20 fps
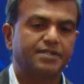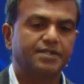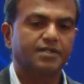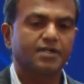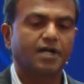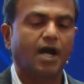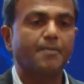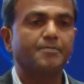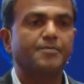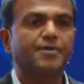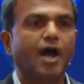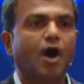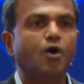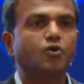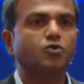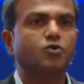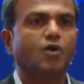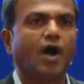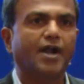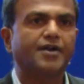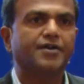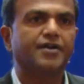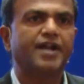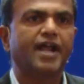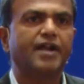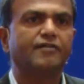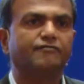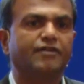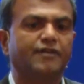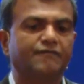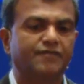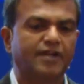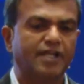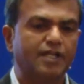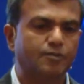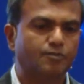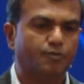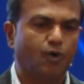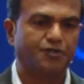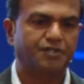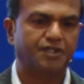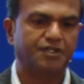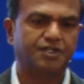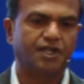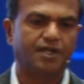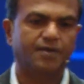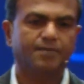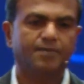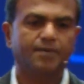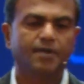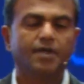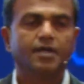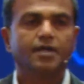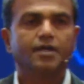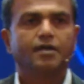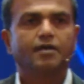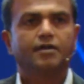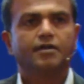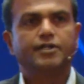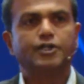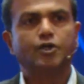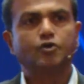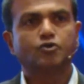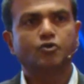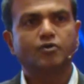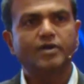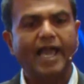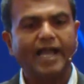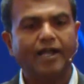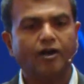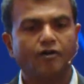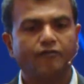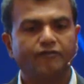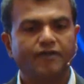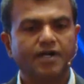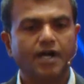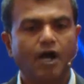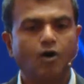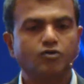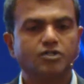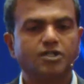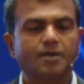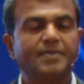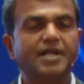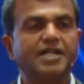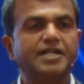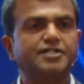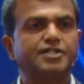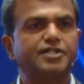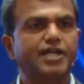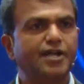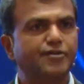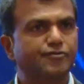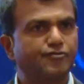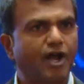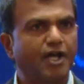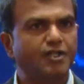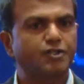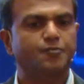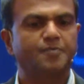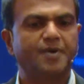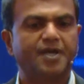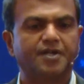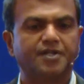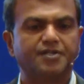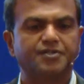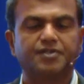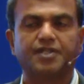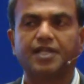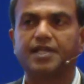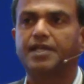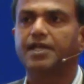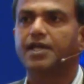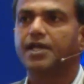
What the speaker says: come down to 115th position. Due to lack of accountability and transparency,